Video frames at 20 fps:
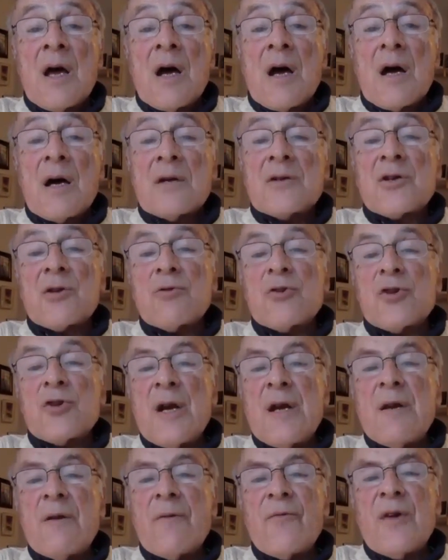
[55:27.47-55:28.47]
Uh, so
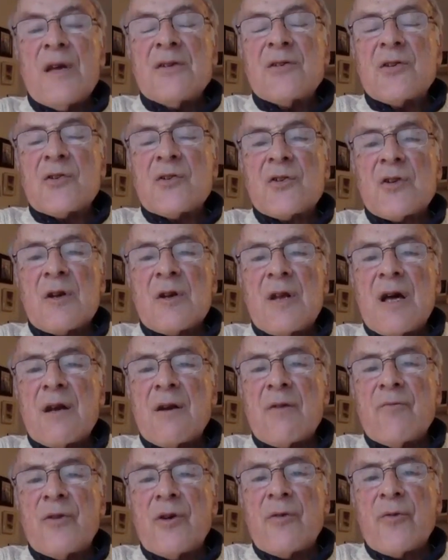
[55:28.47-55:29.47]
China faces a lot
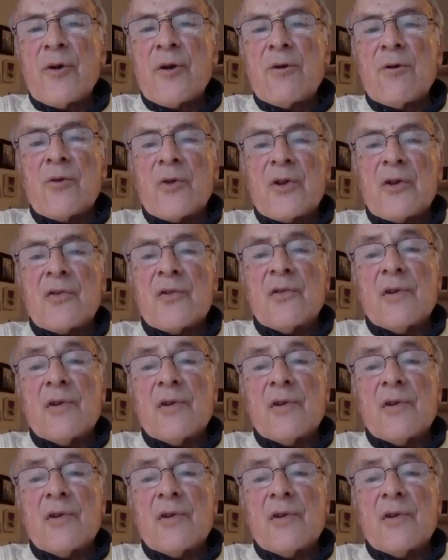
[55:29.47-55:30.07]
of difficulties.